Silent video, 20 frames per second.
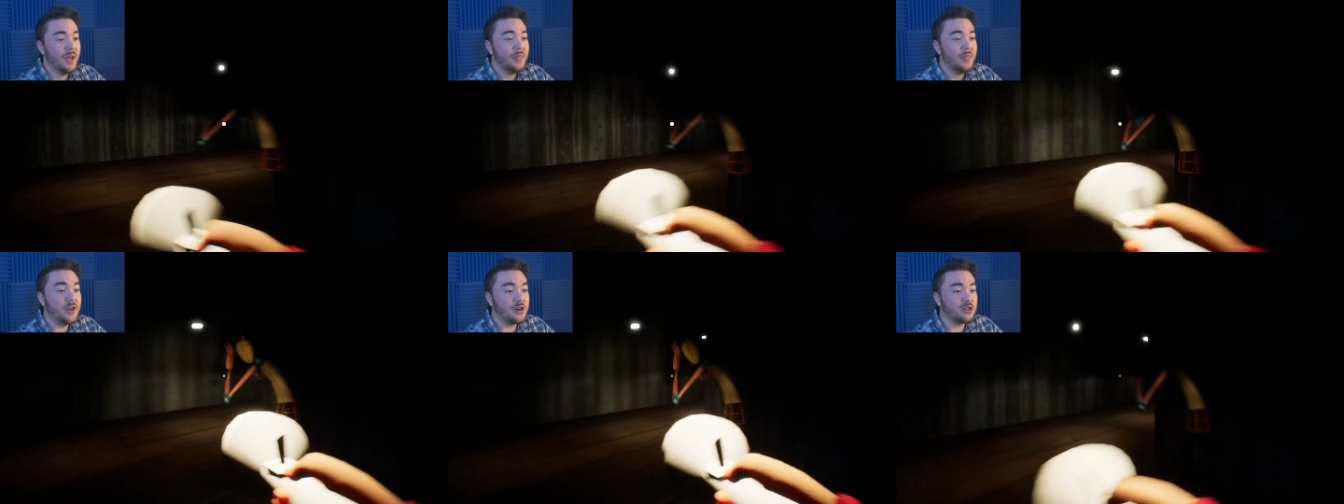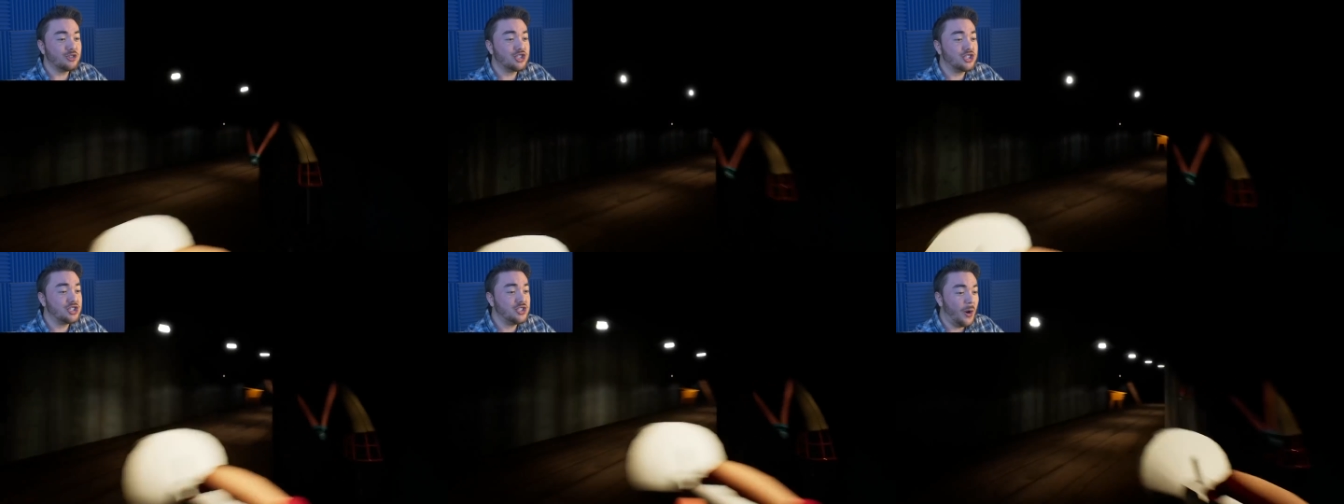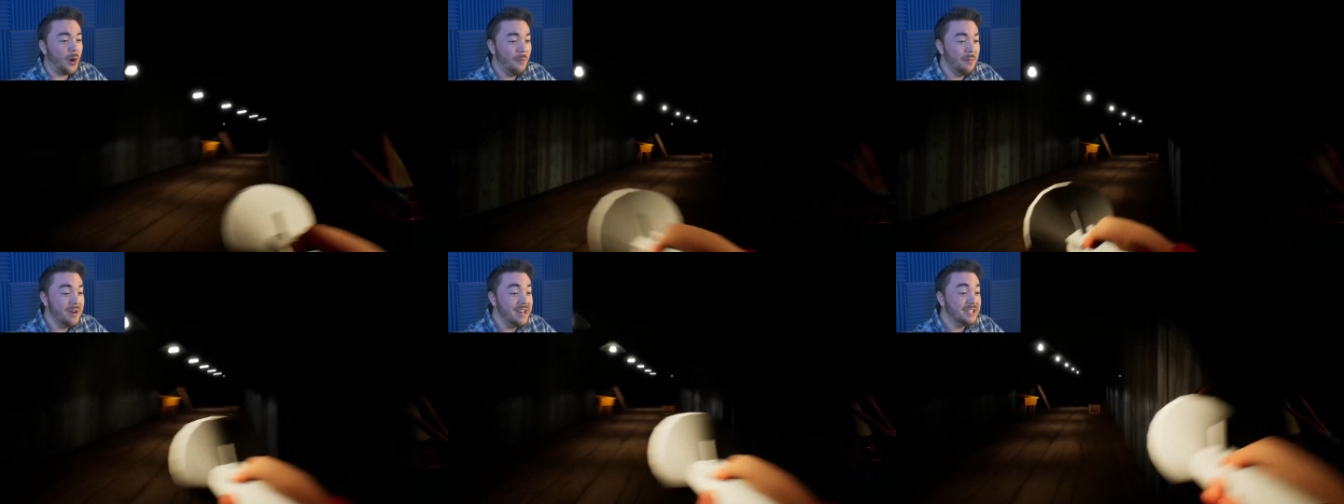There's
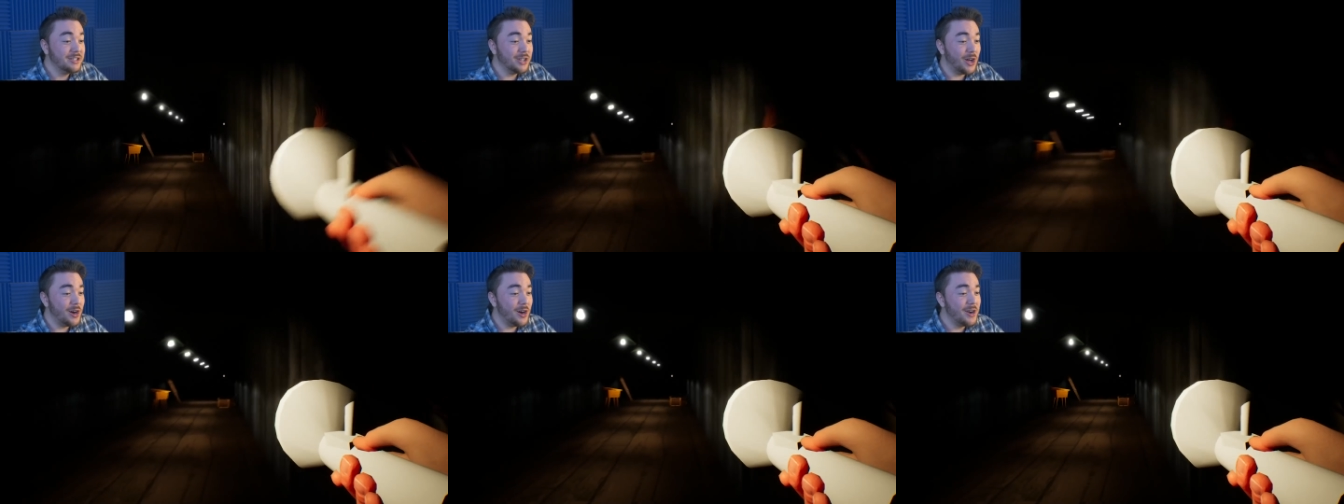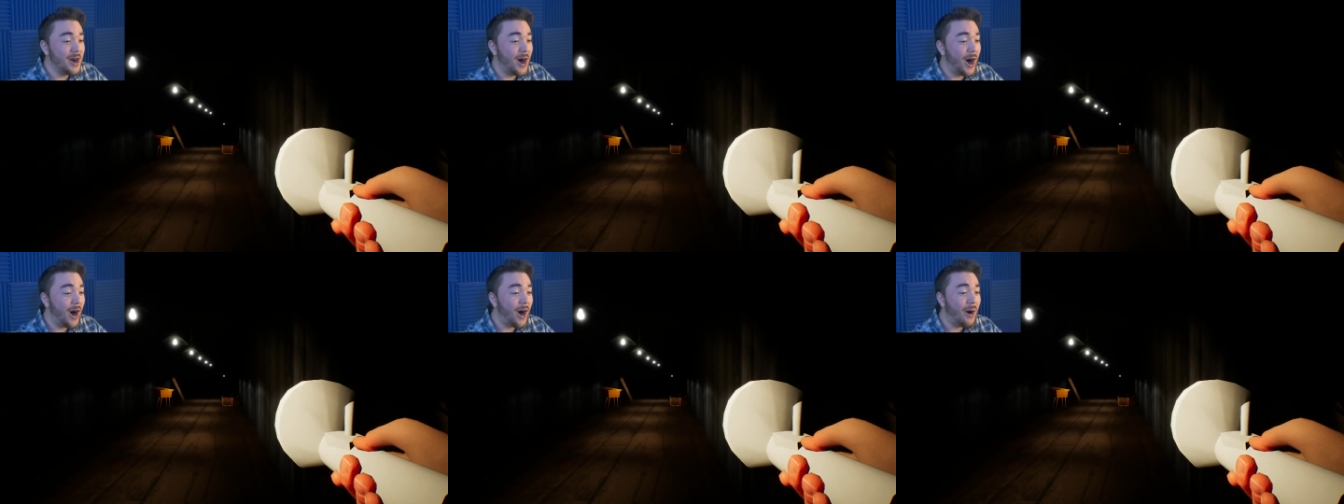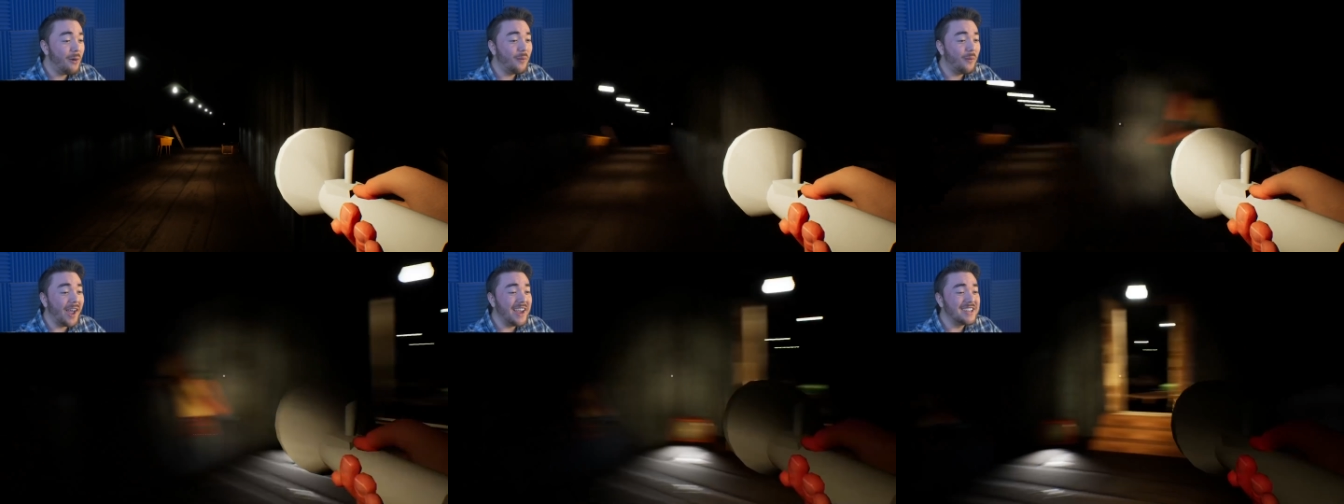so many long
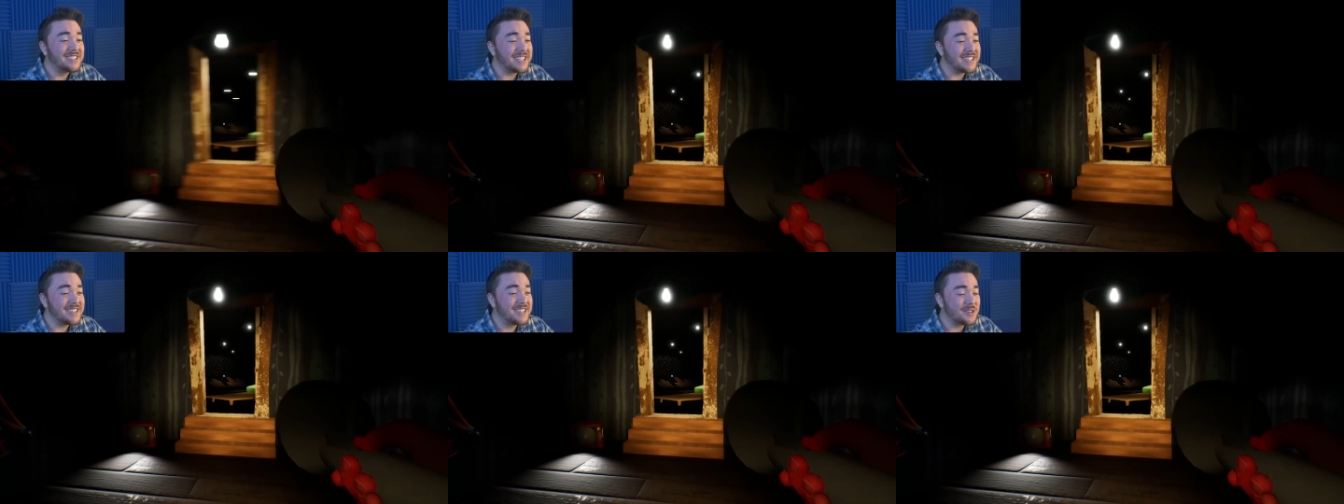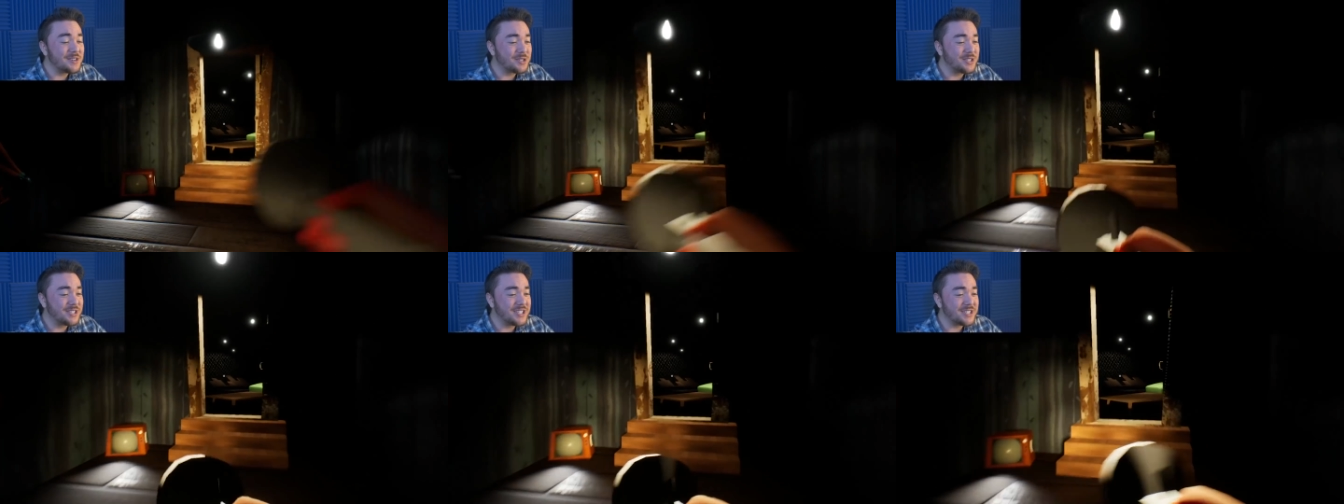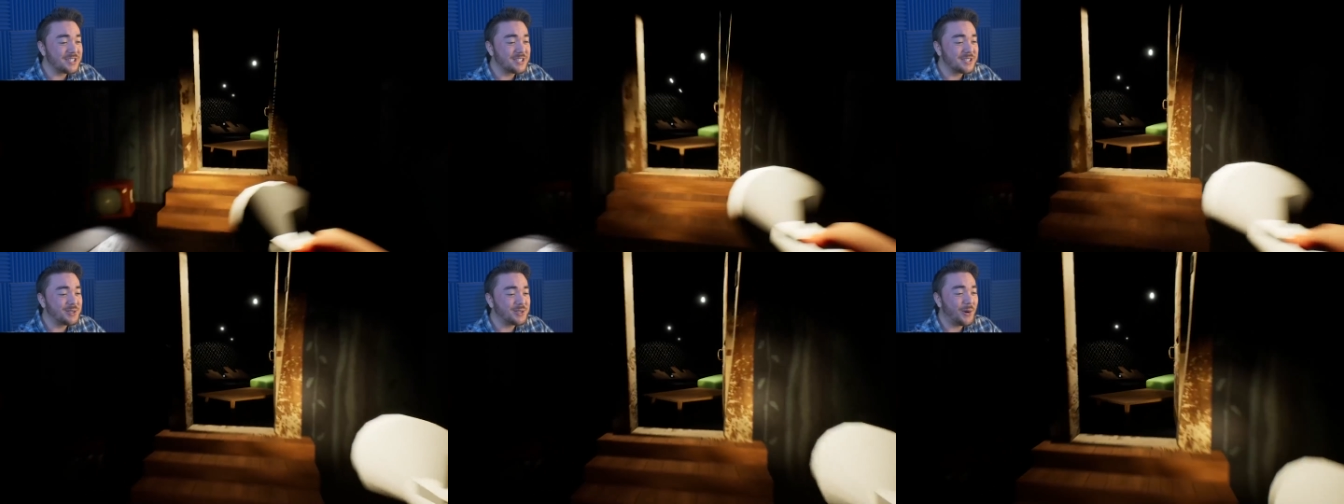hallways and there's
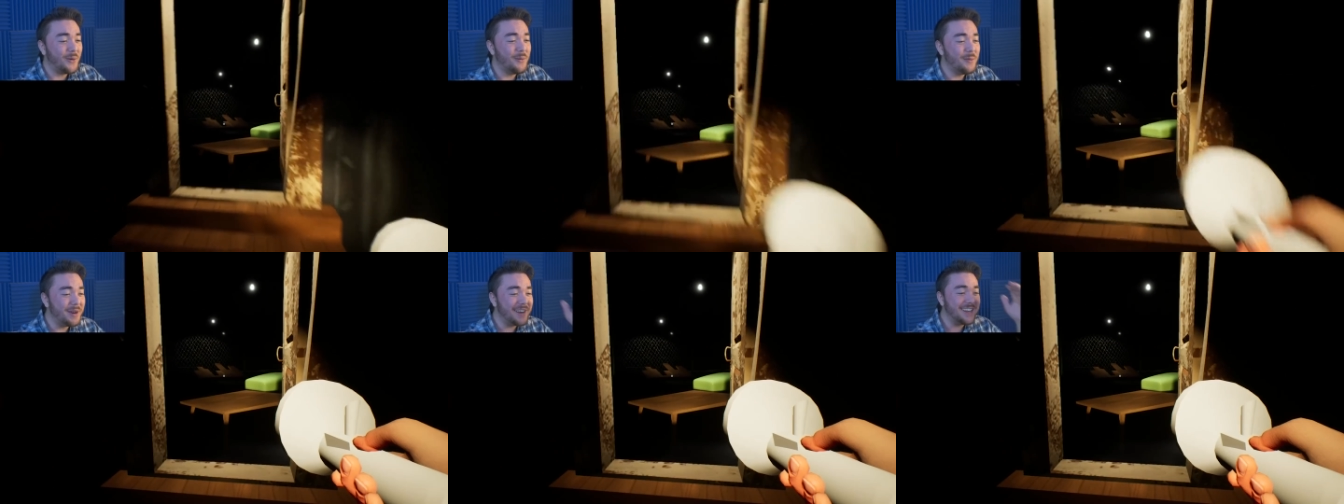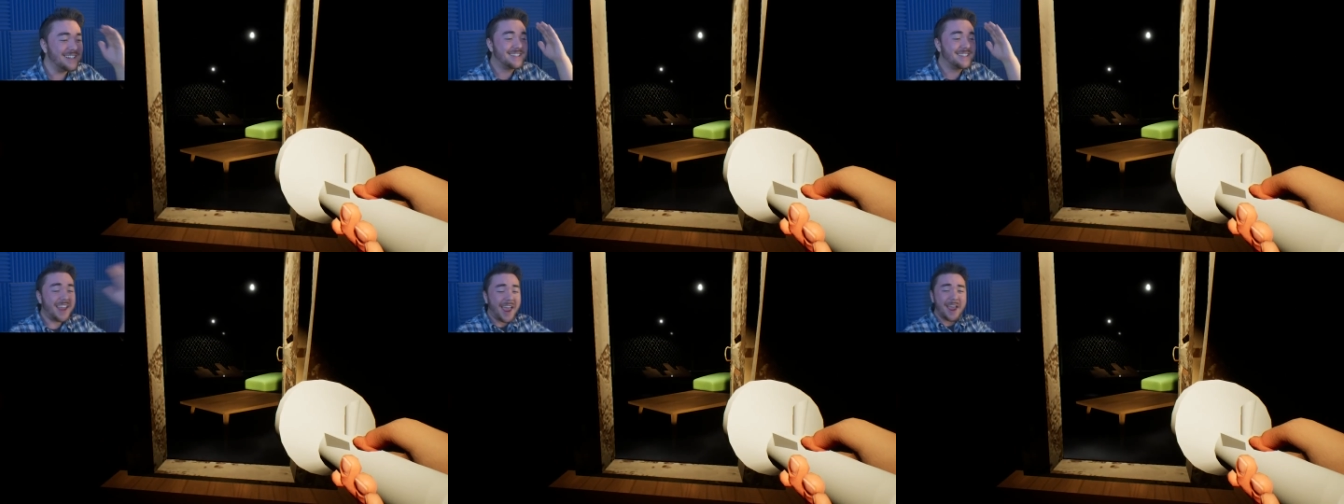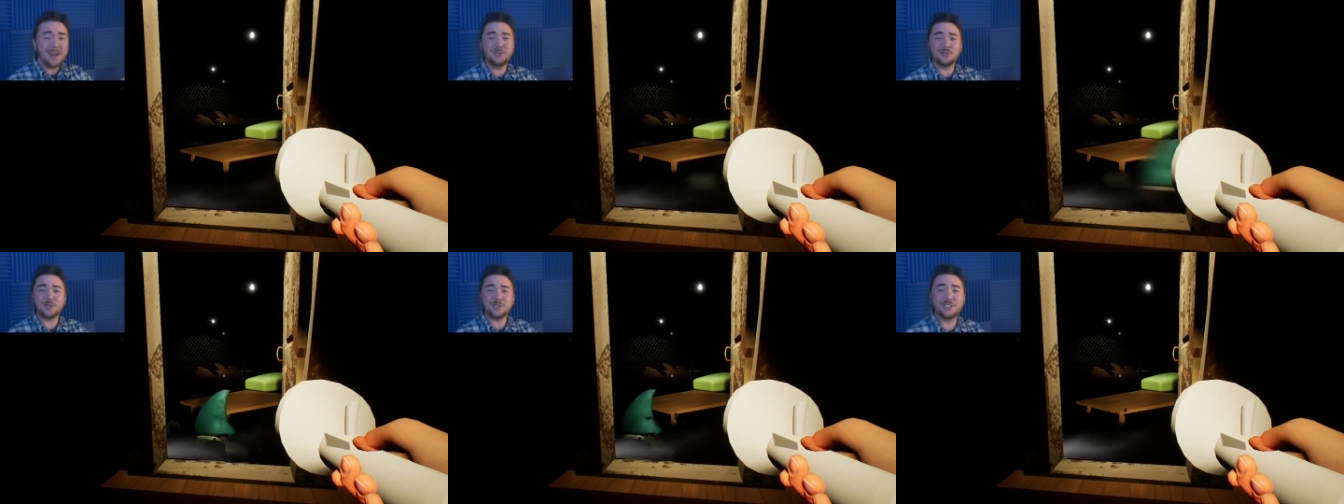just so many
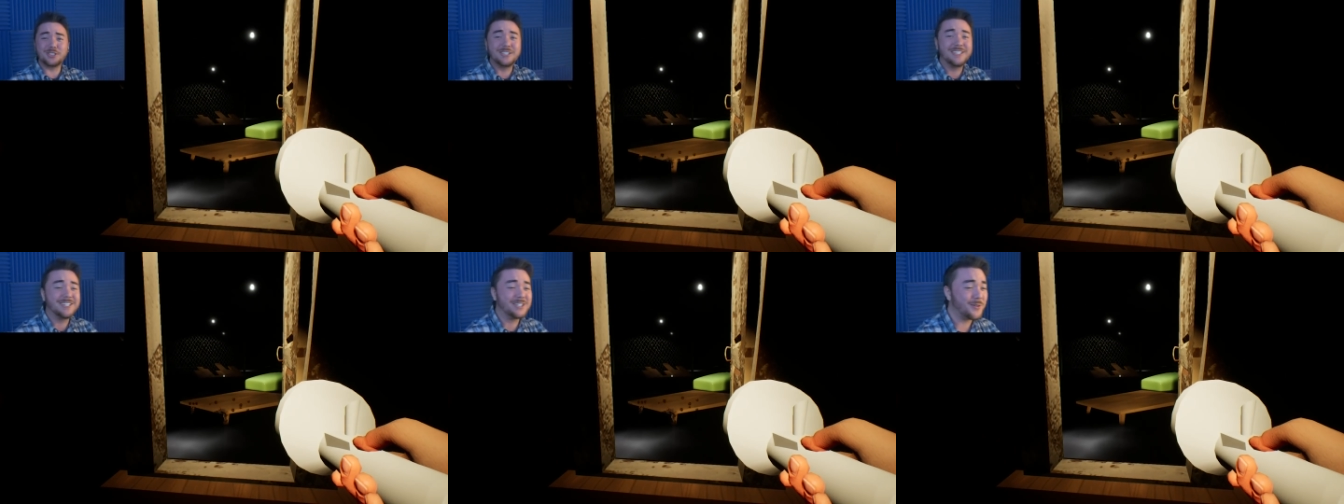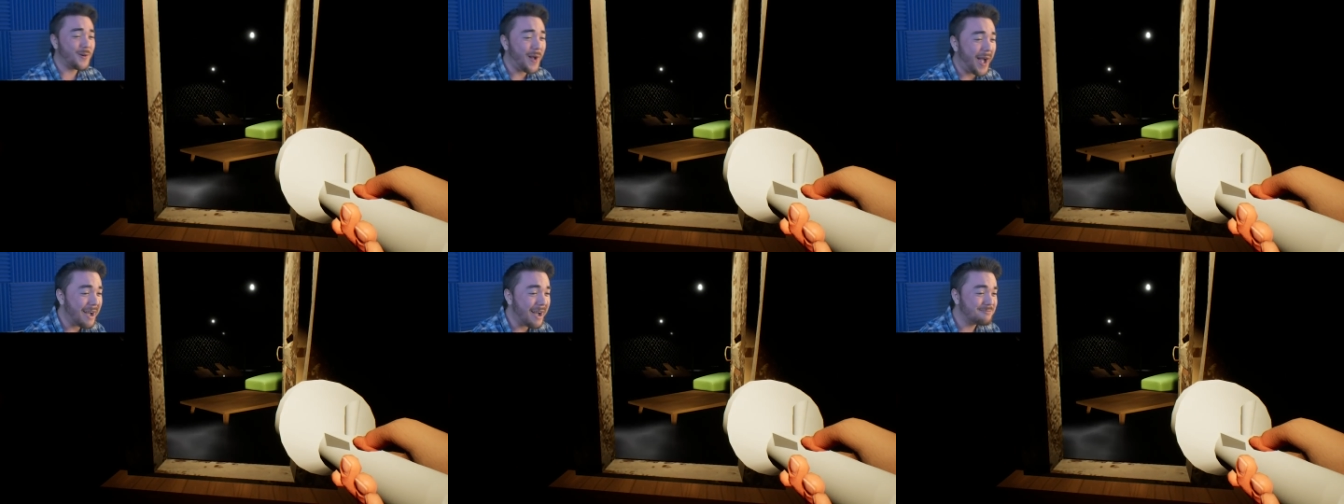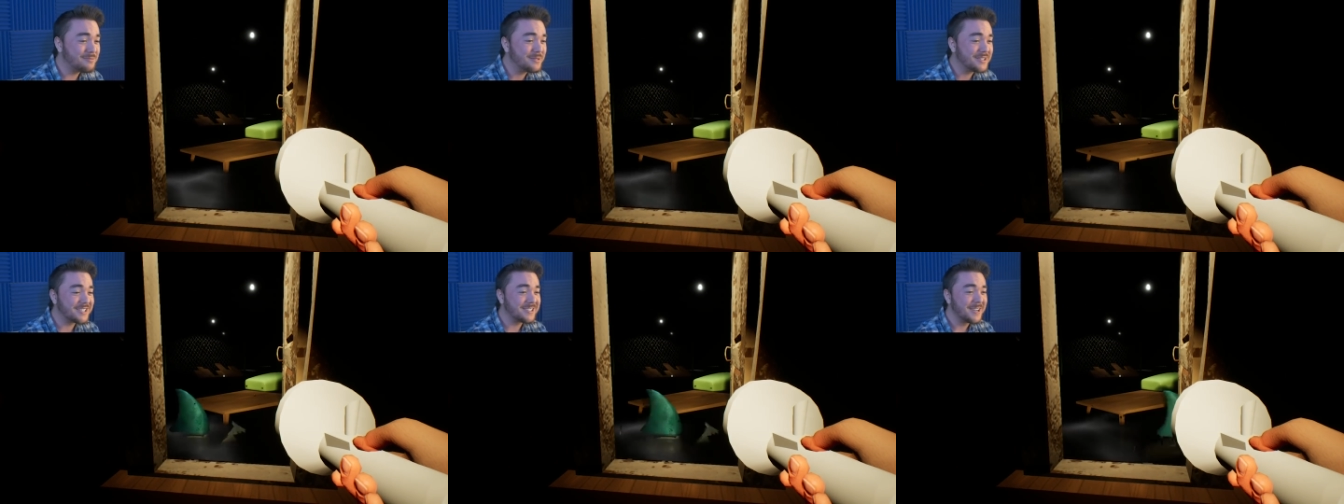dangerous
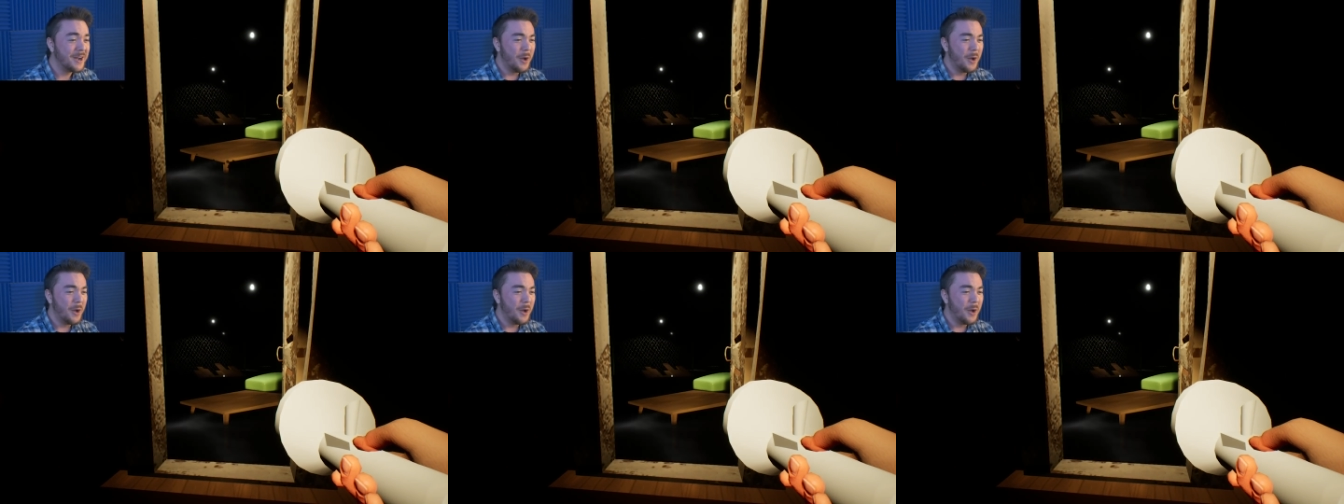traps.